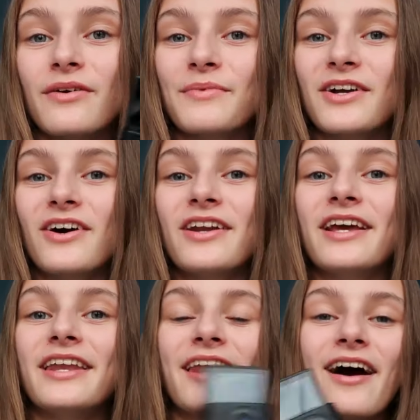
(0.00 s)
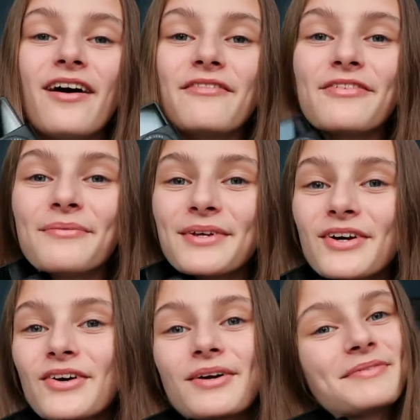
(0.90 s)
filming on and now I'm
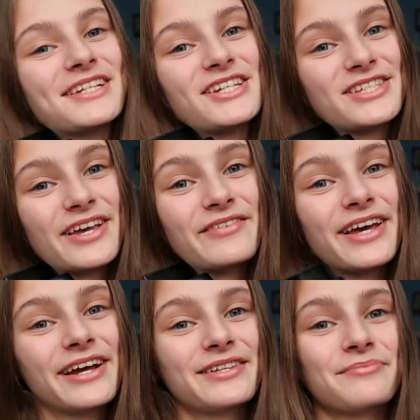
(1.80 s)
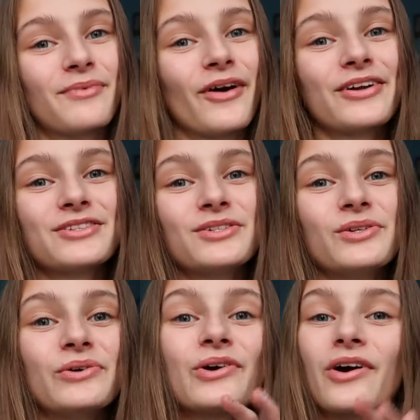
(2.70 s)
filming on my G7X Mark
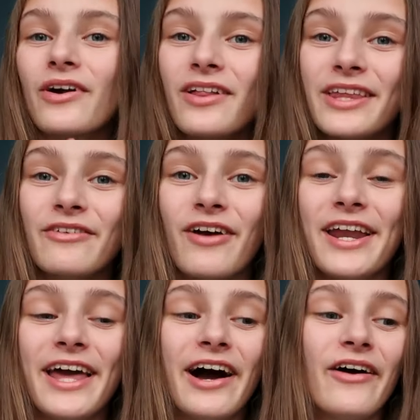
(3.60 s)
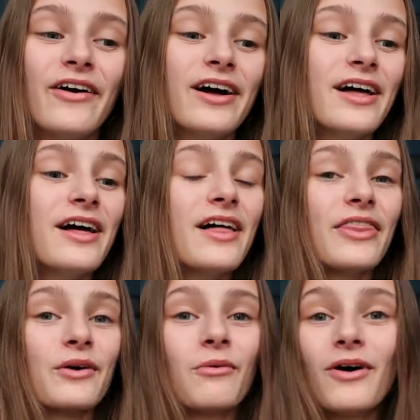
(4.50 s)
II currently right now.
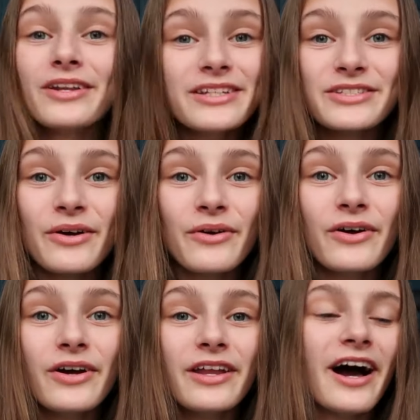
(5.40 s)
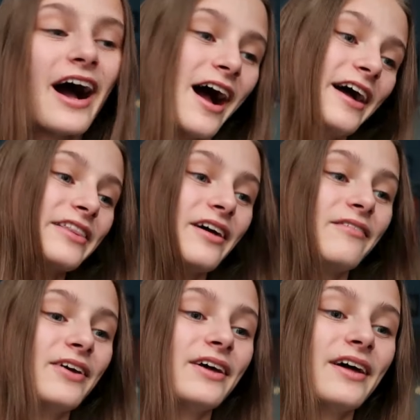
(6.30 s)
Quality is so good, I
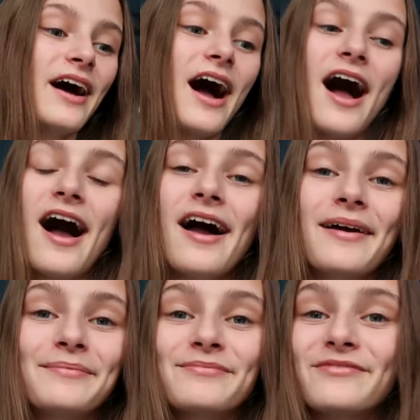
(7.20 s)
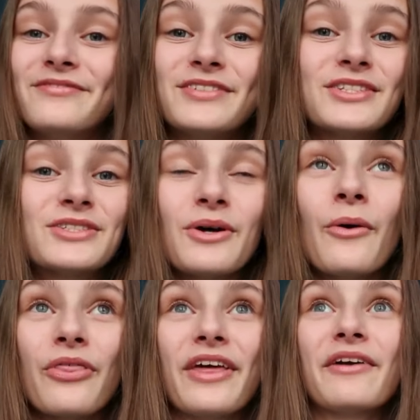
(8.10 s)
love it. I'm
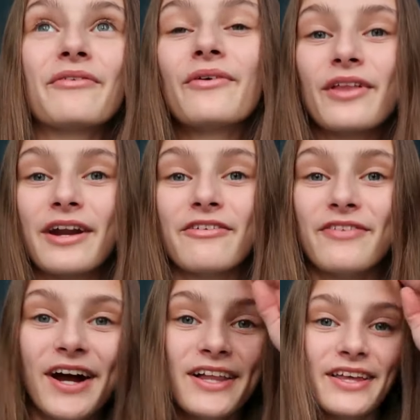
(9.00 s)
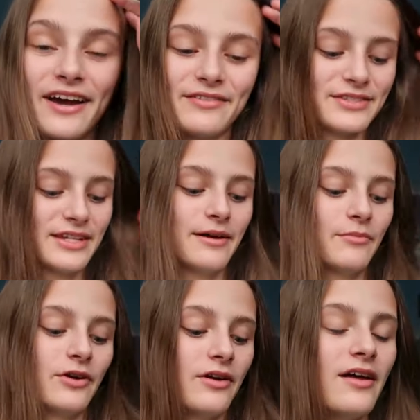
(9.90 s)
so thankful that I finally have this
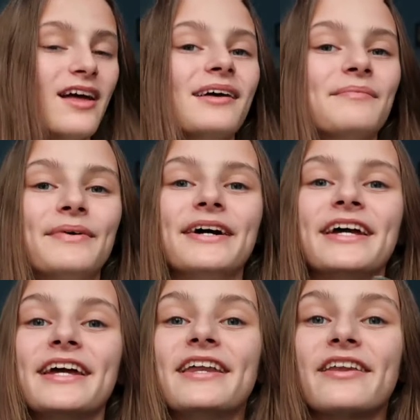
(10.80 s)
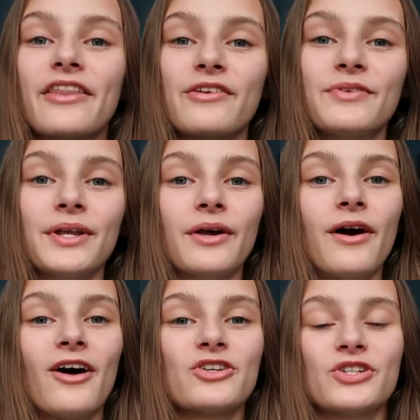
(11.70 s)
camera but in another video
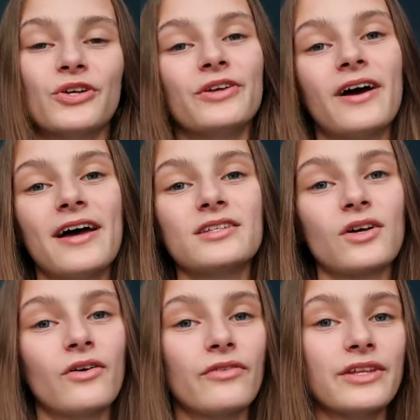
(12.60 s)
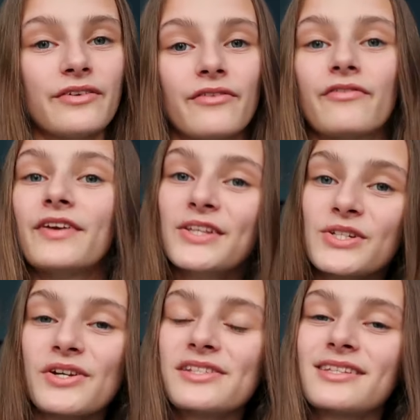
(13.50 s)
I'll show you guys all the different
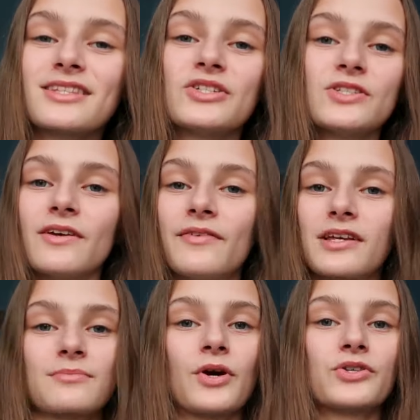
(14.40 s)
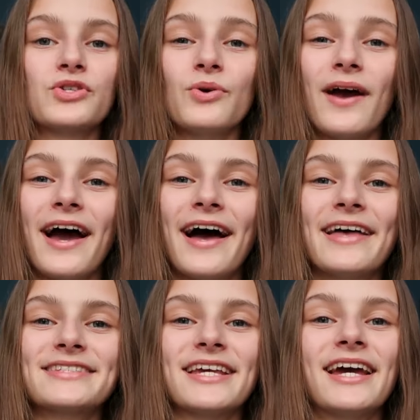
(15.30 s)
features that the G7X Mark II
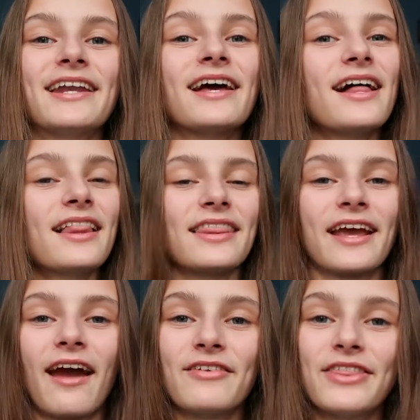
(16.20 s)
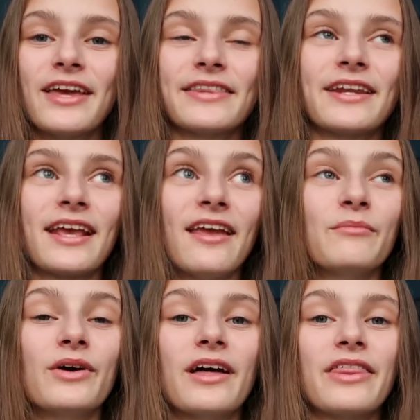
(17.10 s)
has and like everything that it
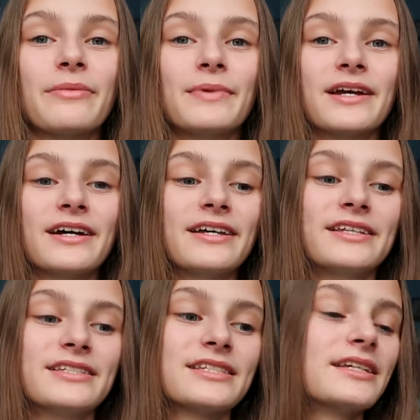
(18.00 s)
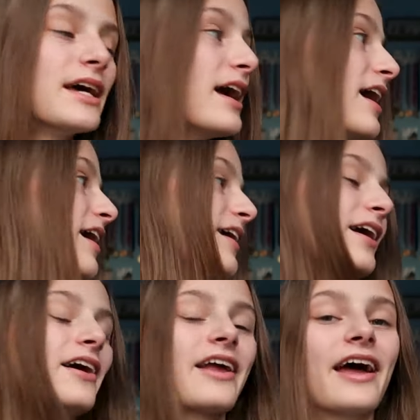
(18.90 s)
came with because
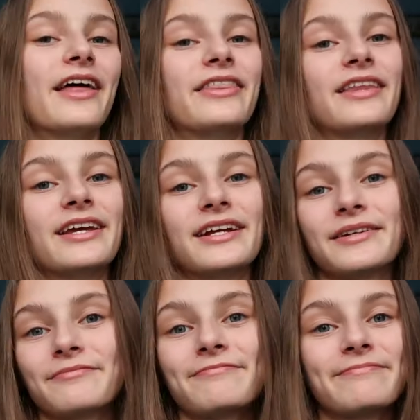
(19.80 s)
again like